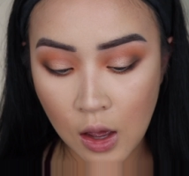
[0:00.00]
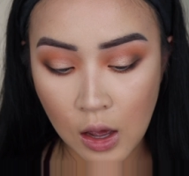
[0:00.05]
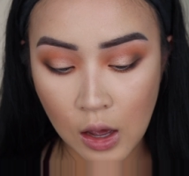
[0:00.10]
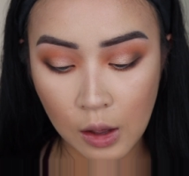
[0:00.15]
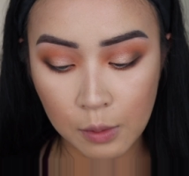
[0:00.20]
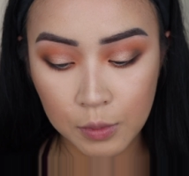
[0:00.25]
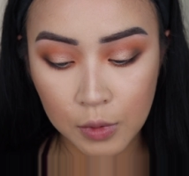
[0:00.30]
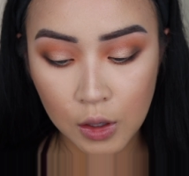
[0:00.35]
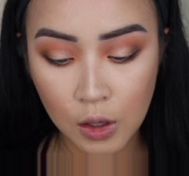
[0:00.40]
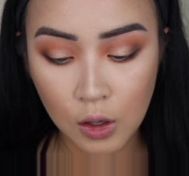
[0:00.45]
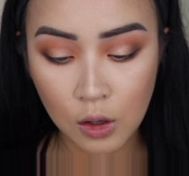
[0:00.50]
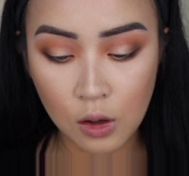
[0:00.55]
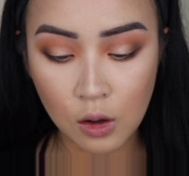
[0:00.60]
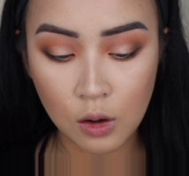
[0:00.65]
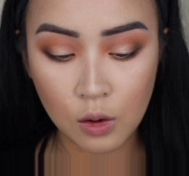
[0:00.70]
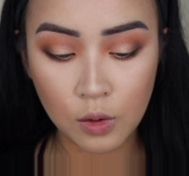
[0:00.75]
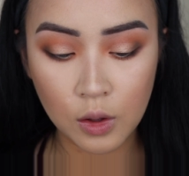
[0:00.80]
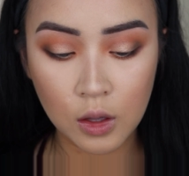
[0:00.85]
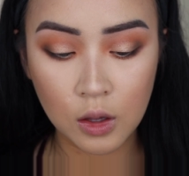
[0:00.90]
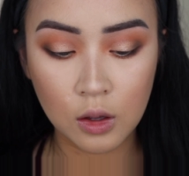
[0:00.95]
I'm gonna
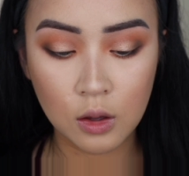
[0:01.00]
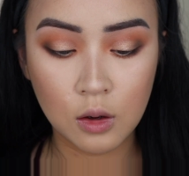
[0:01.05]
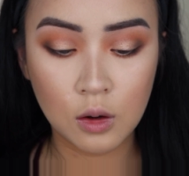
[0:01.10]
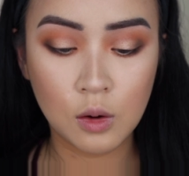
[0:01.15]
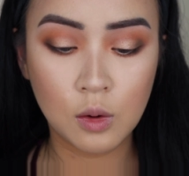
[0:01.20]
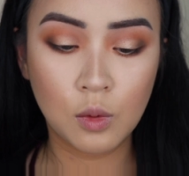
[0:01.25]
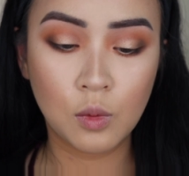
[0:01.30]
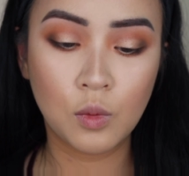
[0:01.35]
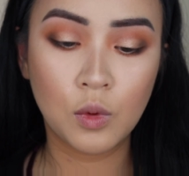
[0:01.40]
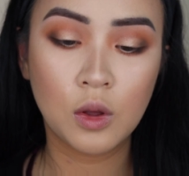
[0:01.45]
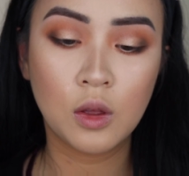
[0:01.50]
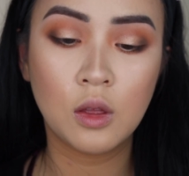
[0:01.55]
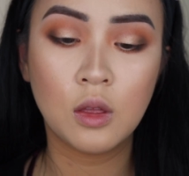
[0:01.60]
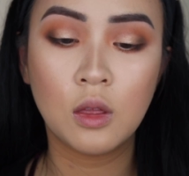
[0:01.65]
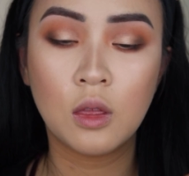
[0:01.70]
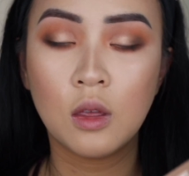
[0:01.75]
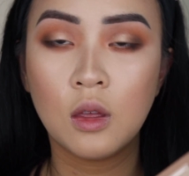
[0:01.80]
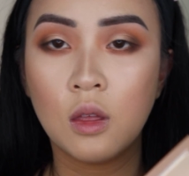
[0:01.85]
go in with